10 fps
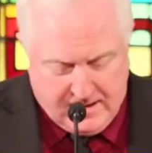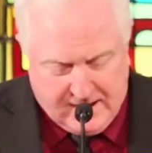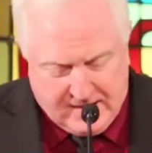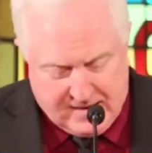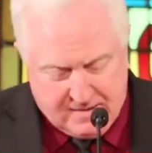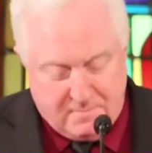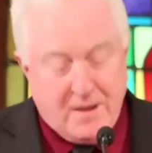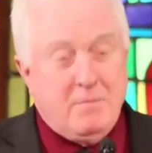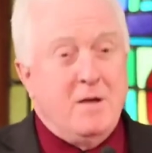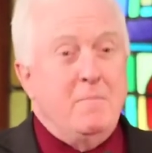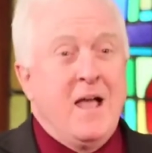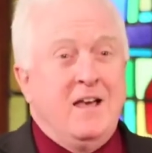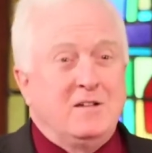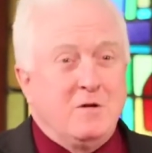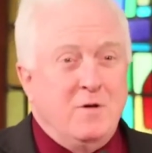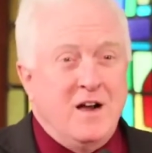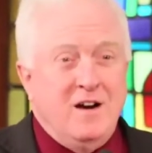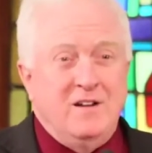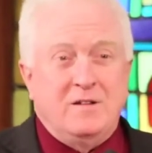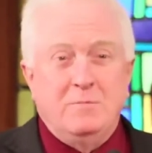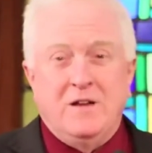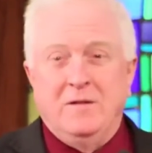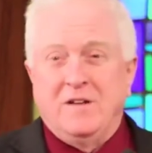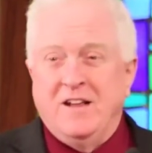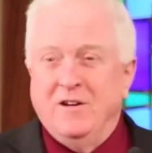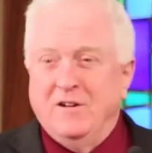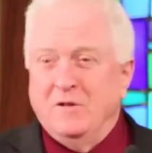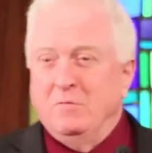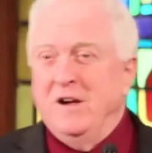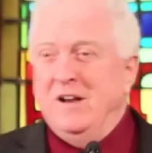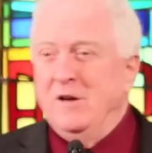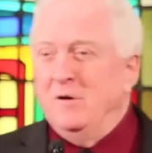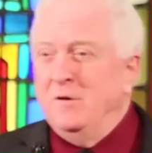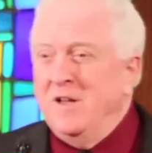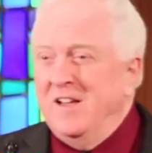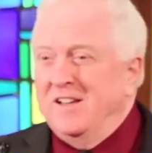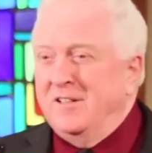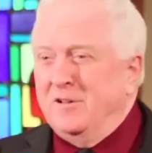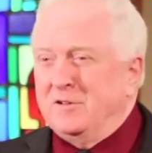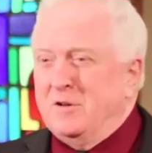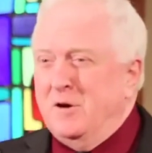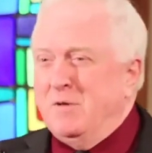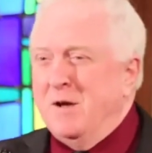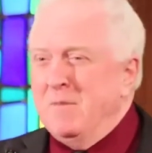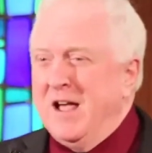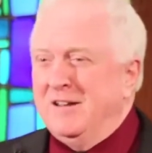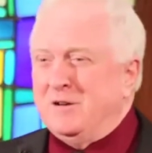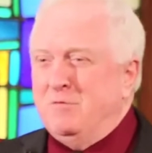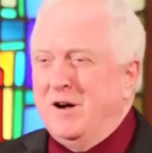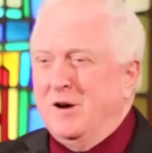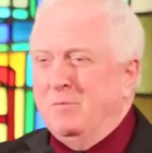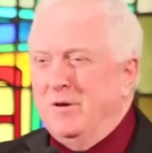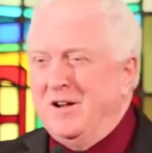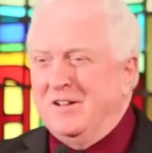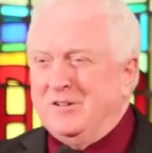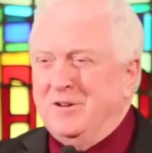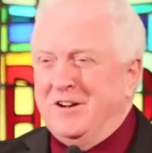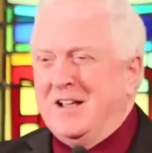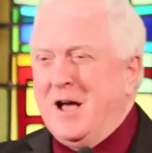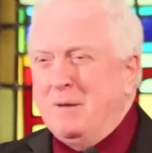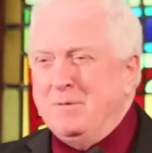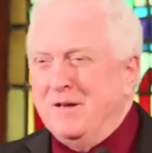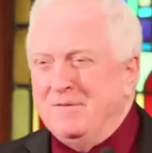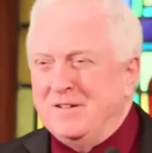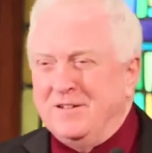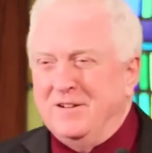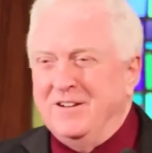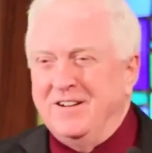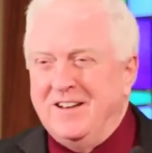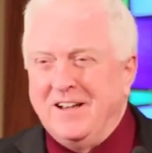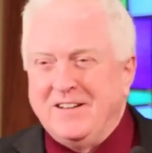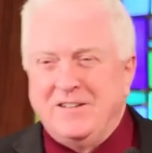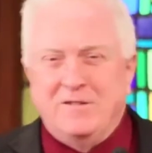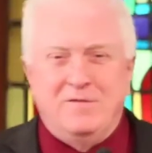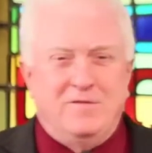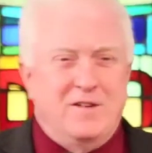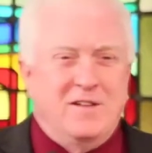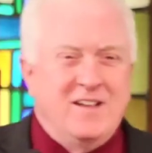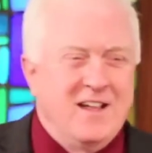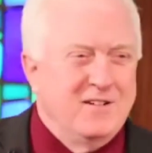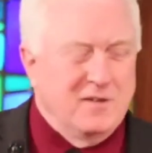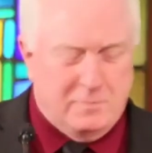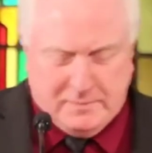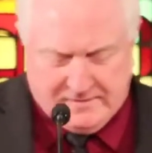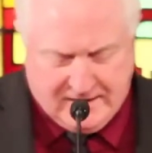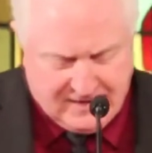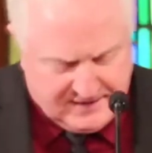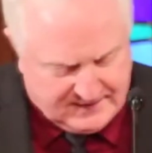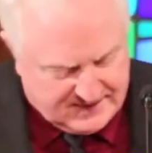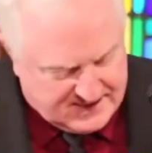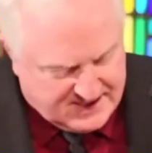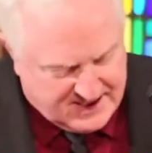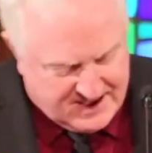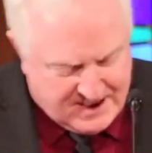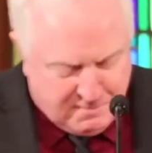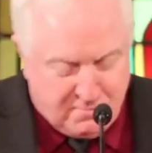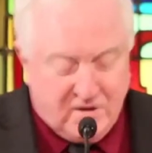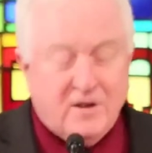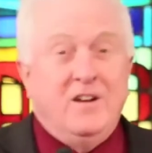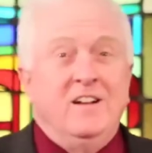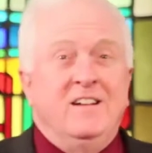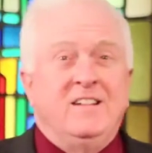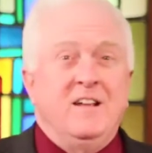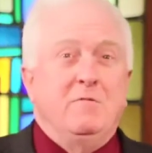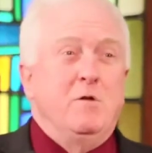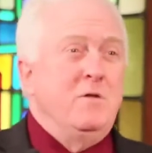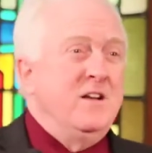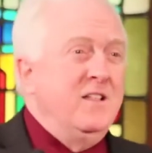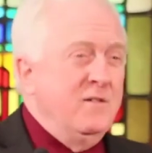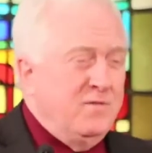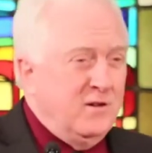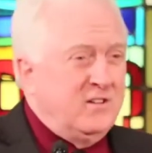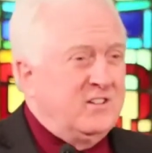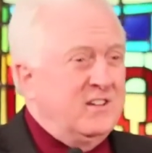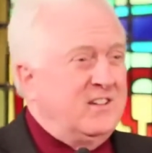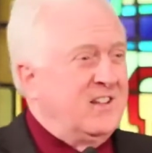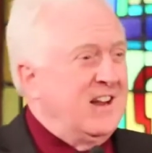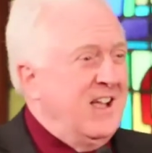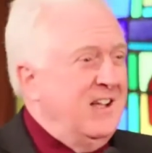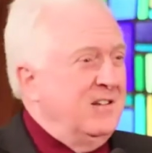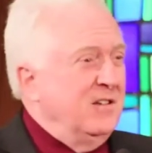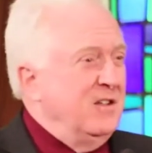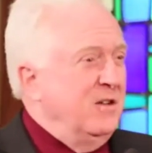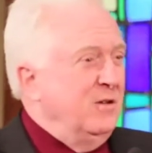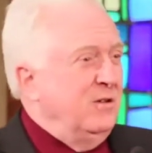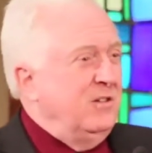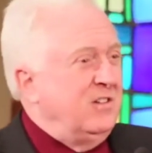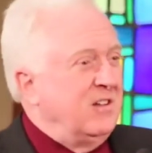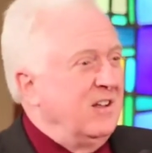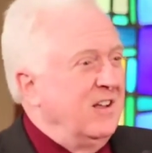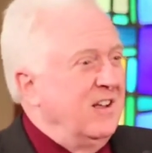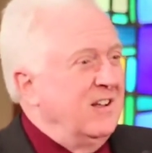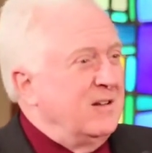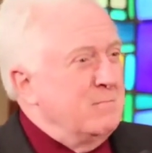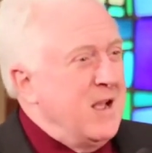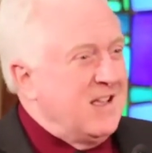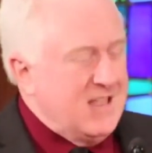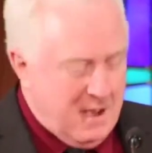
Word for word: Uh, maybe a mass choir. Sometimes I hear on the radio, uh, there's going to be a mass choir, bring a certain copy of a certain text of uh, Handel's Messiah, and we're going to sing. Well, one of the verses that Handel used to make that